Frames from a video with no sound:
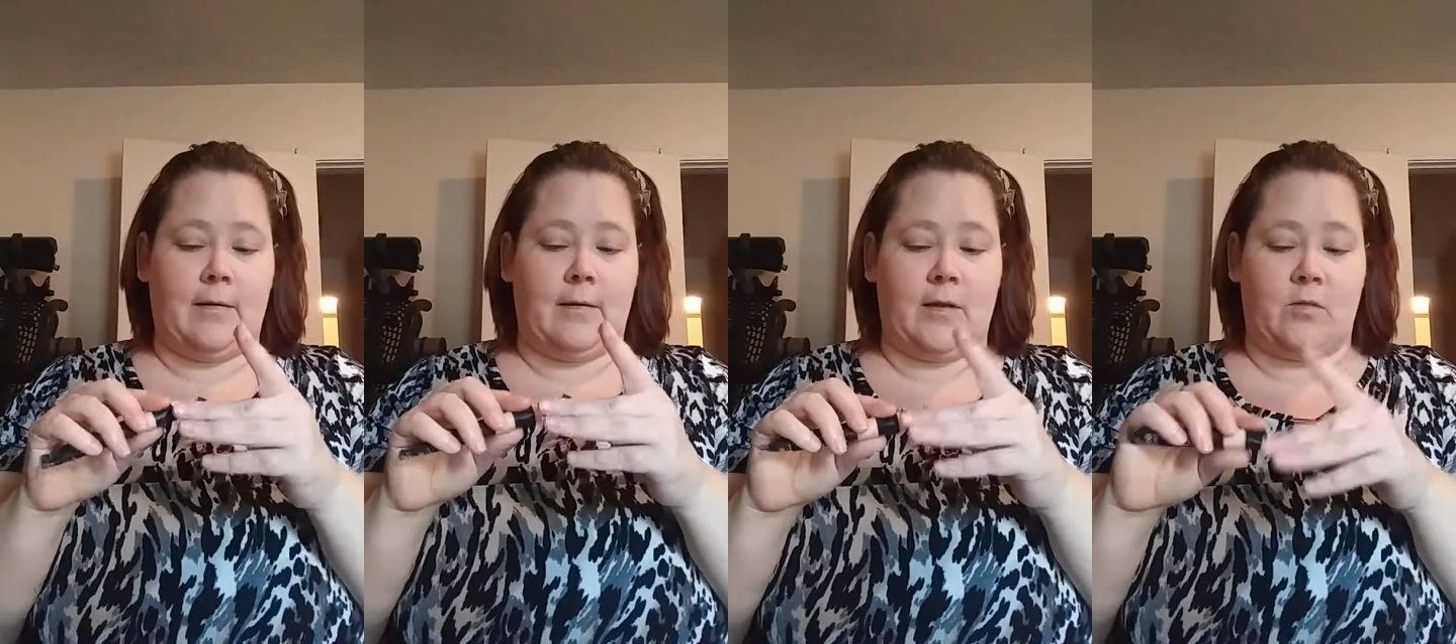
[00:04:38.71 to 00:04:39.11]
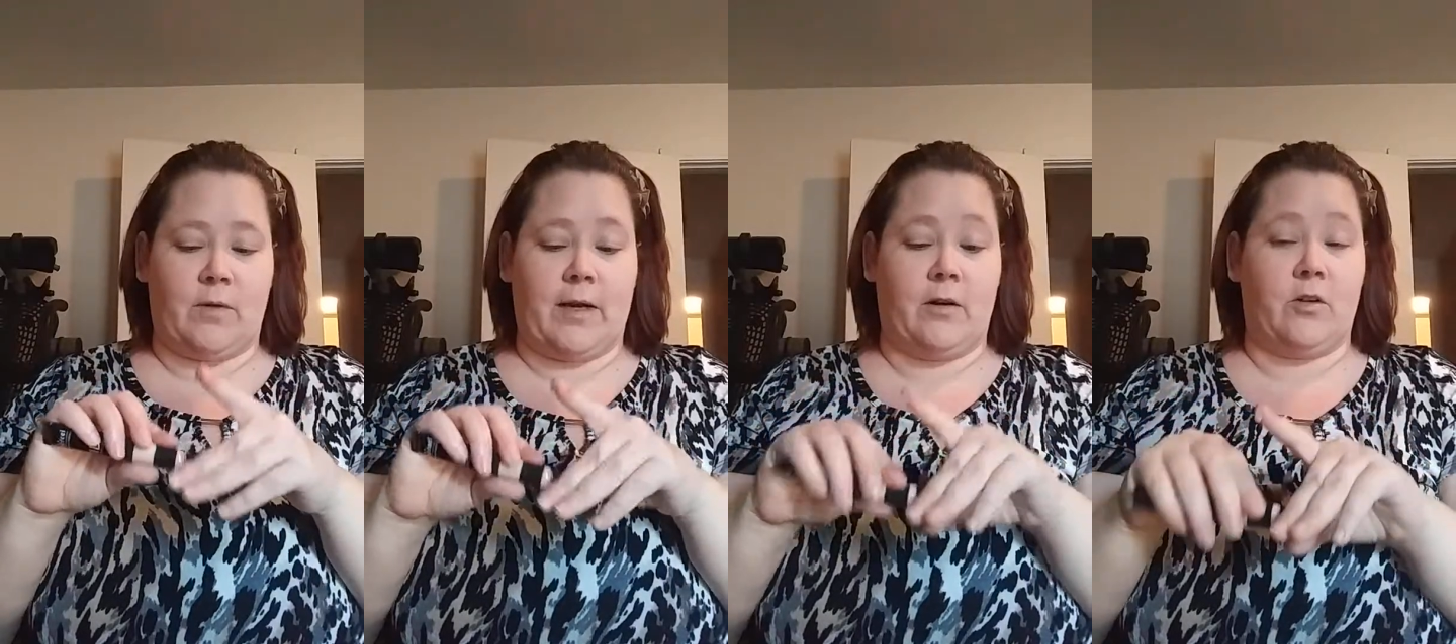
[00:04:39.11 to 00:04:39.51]
This
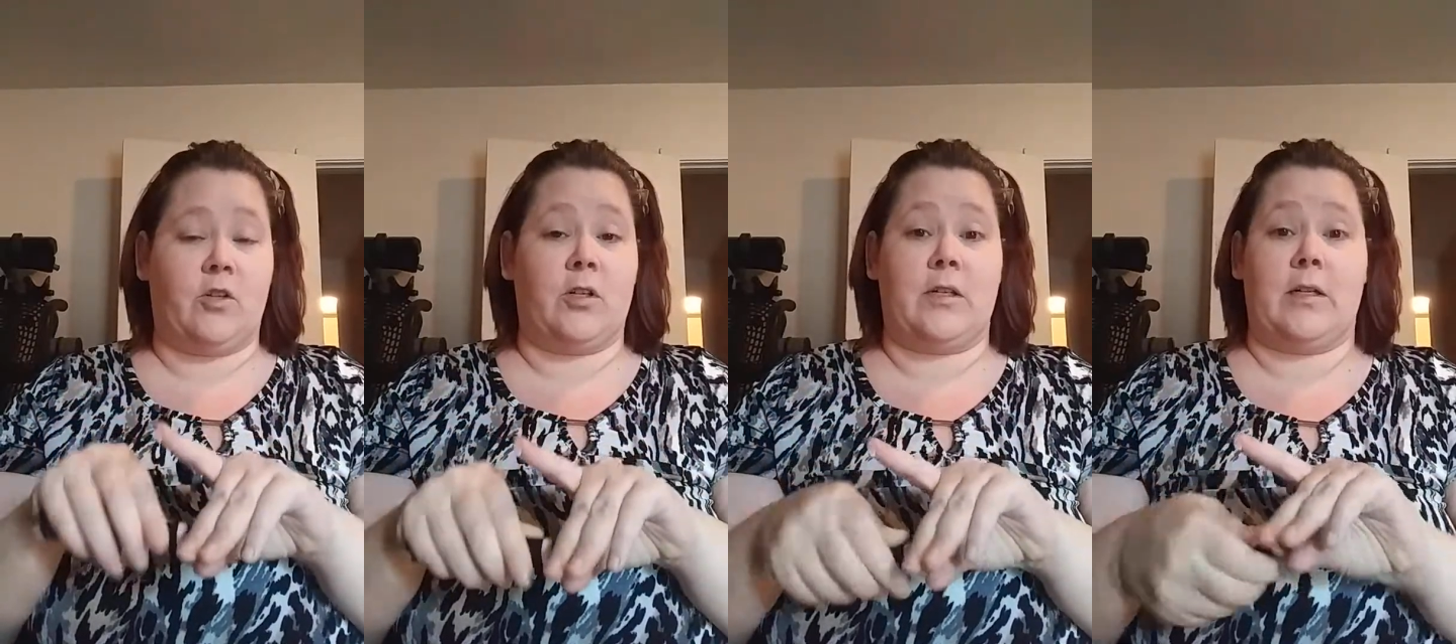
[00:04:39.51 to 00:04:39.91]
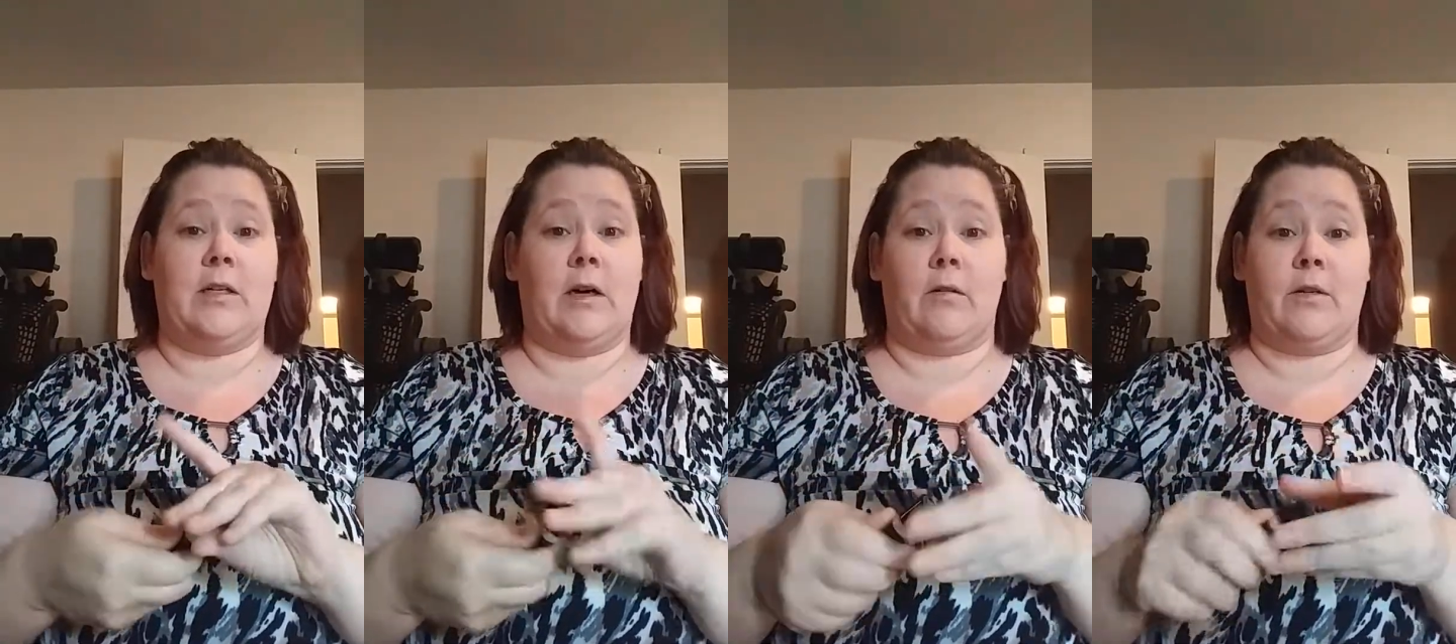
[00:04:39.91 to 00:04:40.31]
right here is just
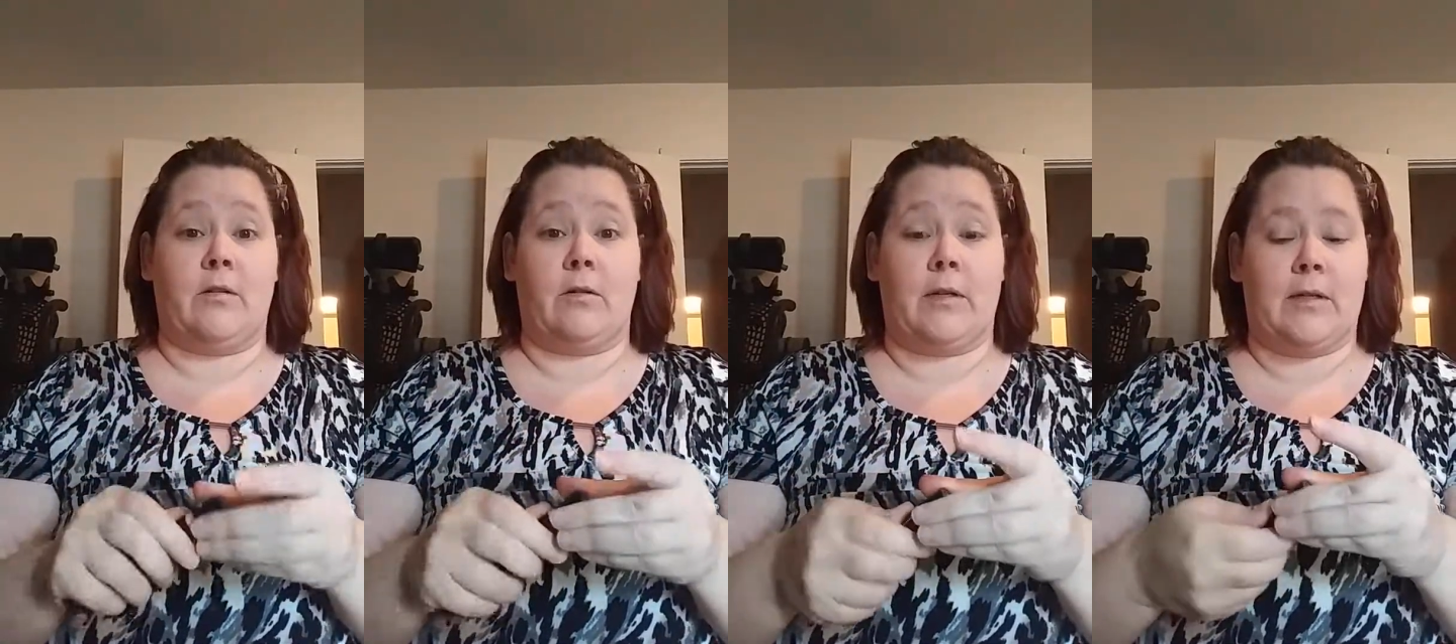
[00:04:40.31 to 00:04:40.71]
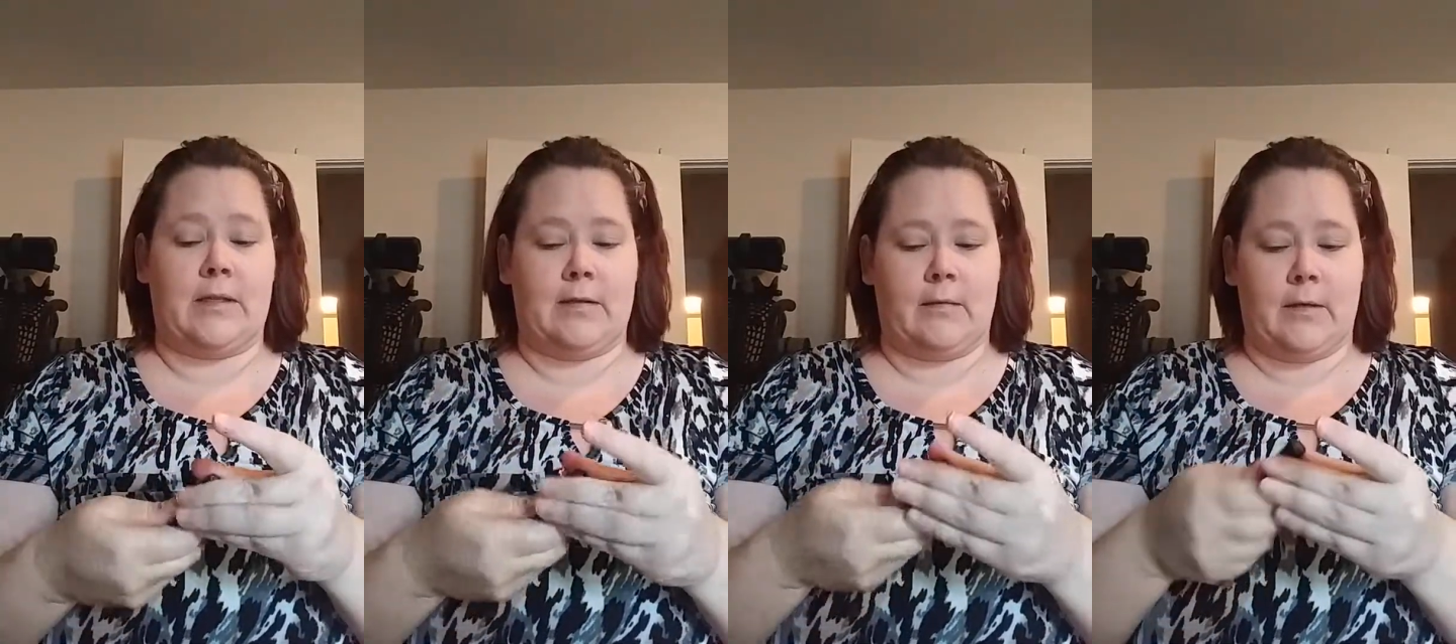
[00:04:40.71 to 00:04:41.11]
dollar store
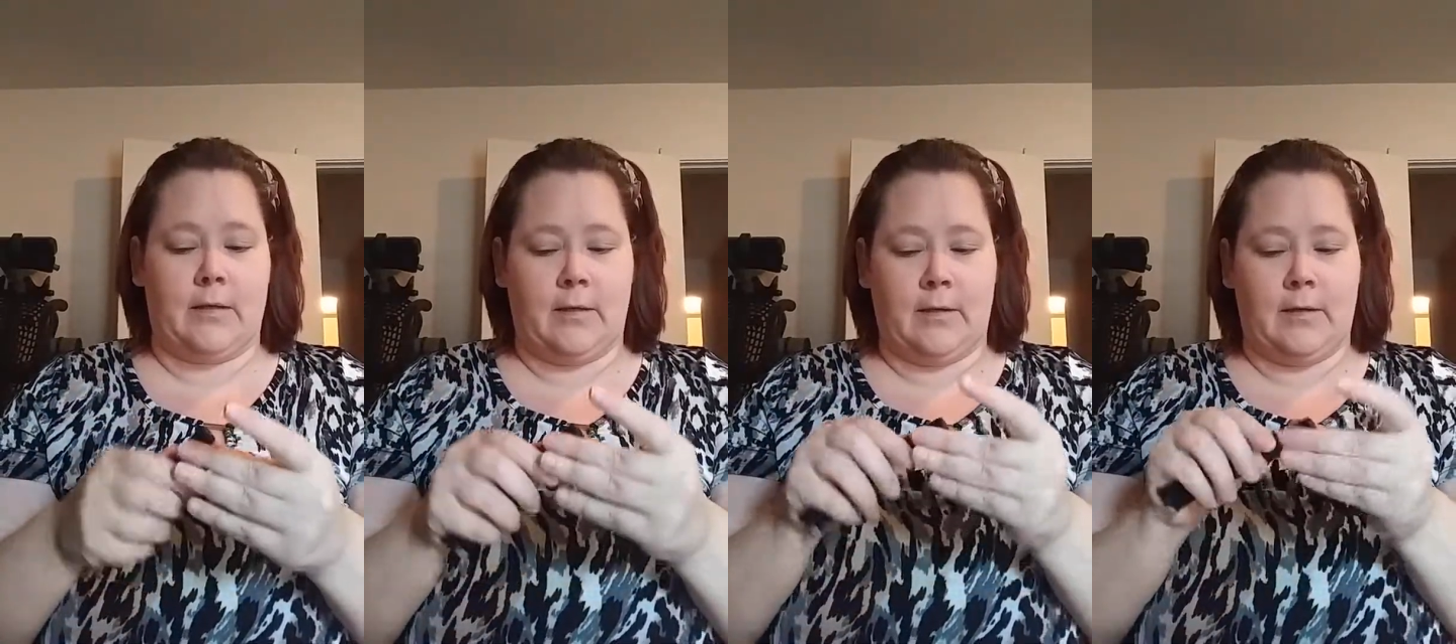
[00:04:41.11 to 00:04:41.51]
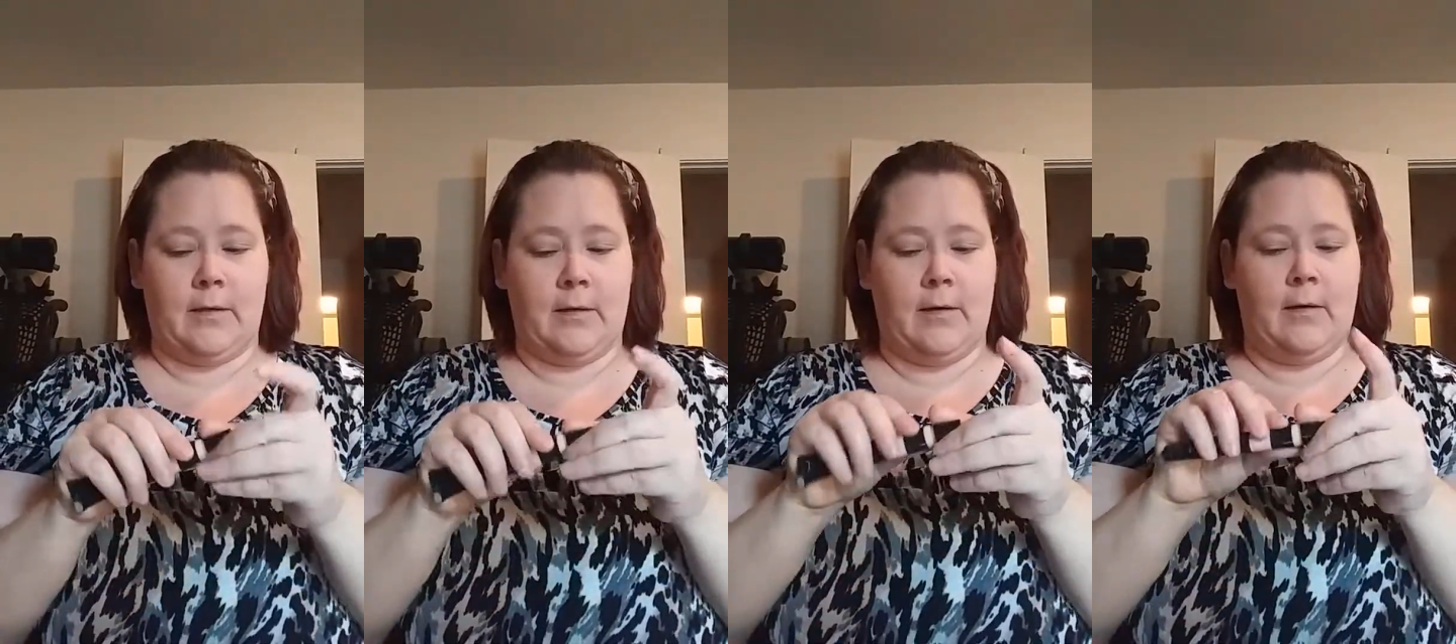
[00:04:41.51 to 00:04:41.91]
concealer.
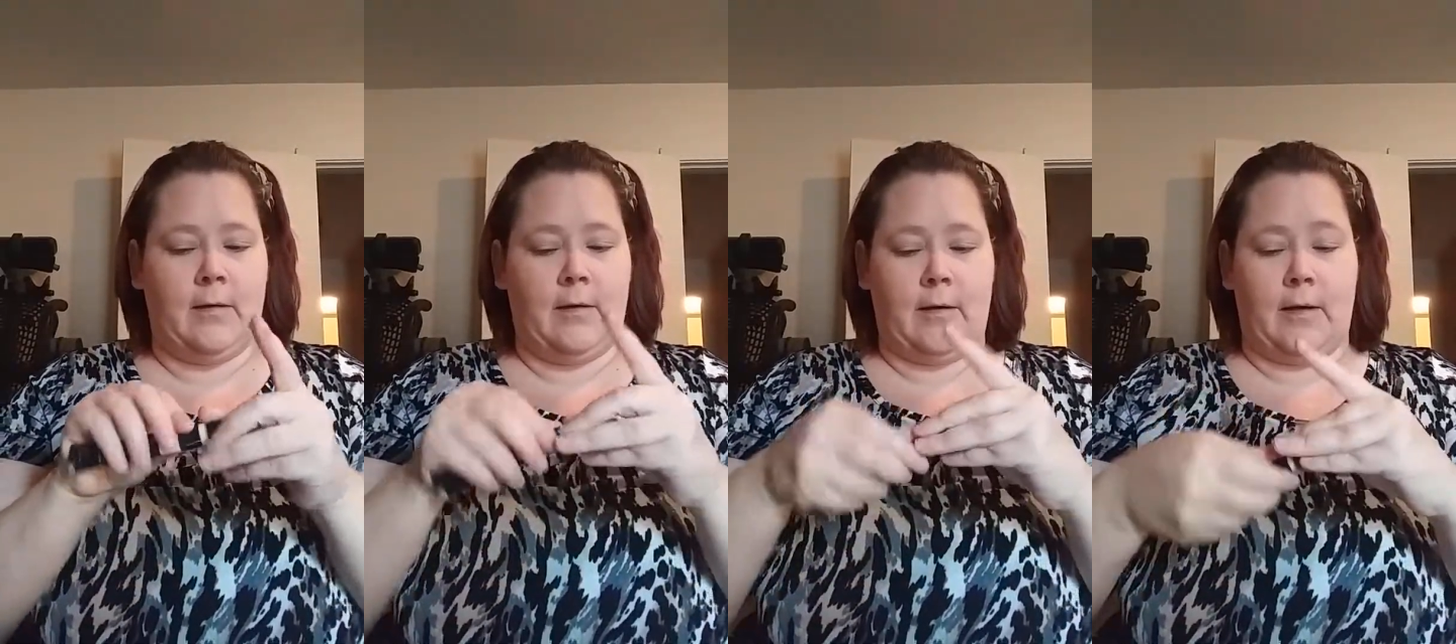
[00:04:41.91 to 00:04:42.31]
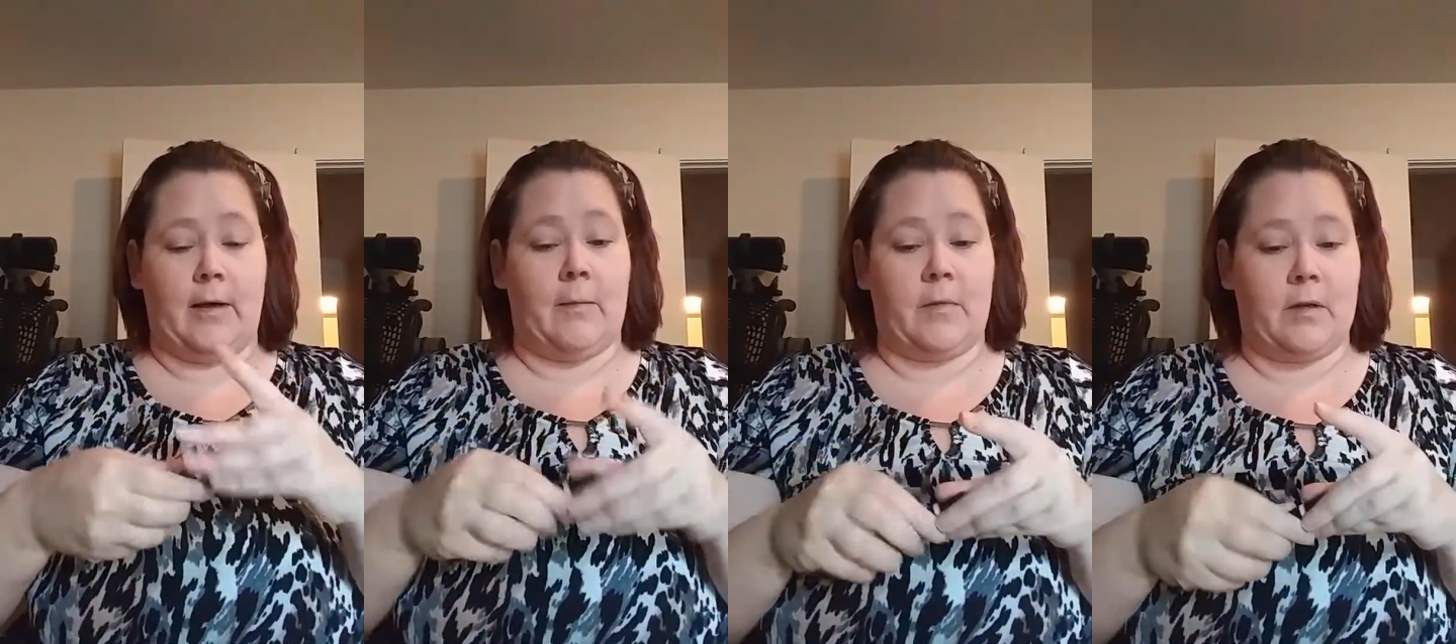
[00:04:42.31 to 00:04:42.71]

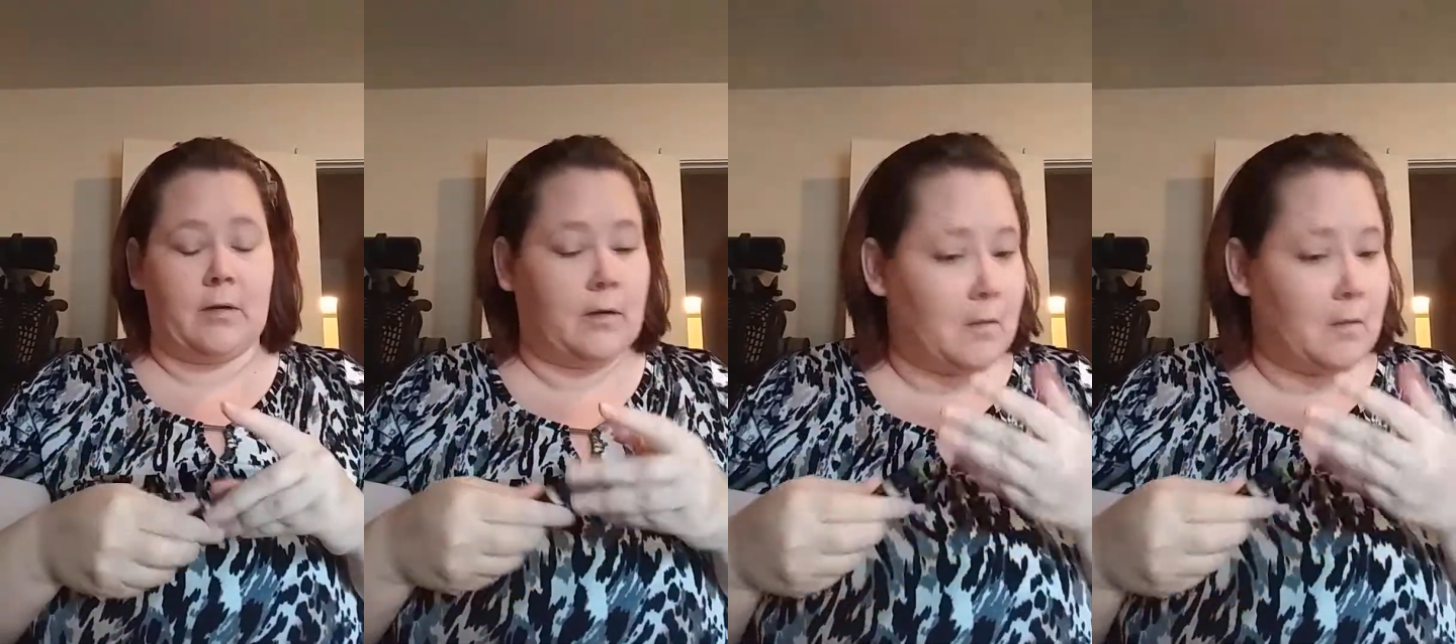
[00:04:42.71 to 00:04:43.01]
And I'm going to